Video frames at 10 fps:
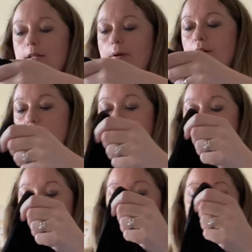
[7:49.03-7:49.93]
about. You'll
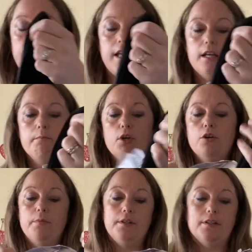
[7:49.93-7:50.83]
see why in a
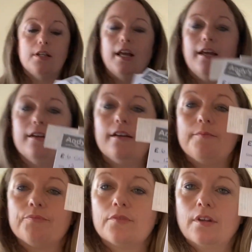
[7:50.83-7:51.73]
moment.
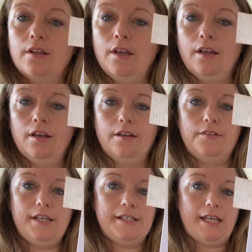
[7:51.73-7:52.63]

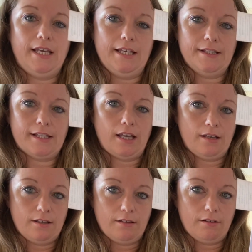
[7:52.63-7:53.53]
This is,
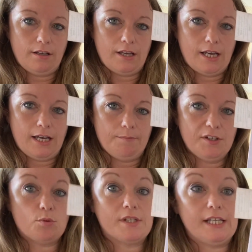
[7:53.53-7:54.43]

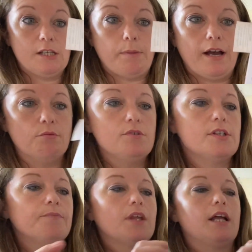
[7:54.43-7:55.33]
this was
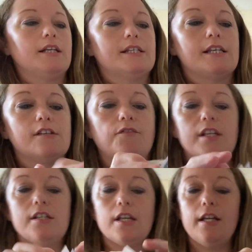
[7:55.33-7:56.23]
£6 and it is
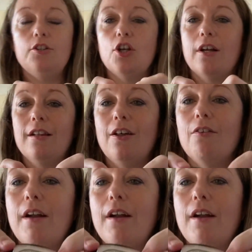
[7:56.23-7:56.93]
vintage Laura